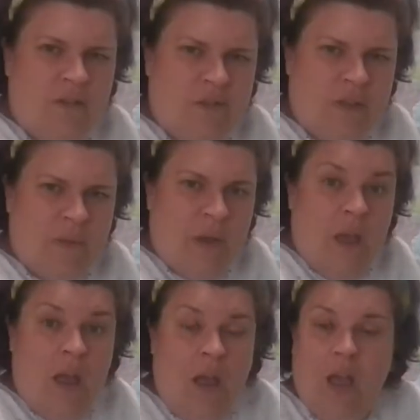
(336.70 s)
Strasbourg.
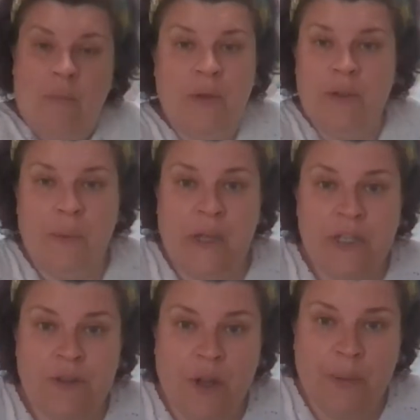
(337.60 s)
I'll put the
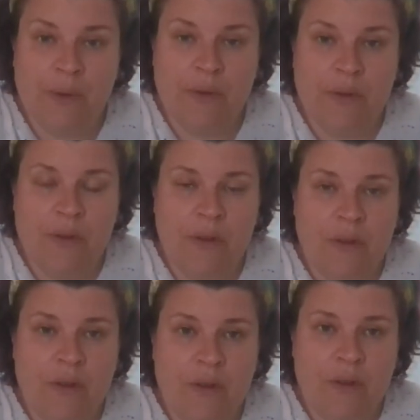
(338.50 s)
picture up
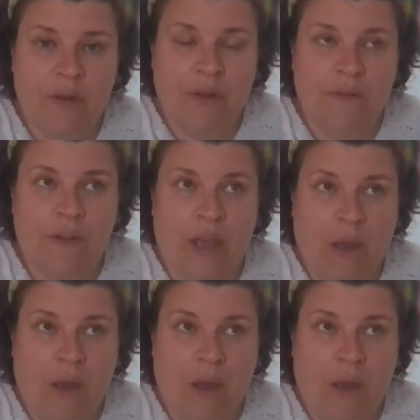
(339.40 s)
of the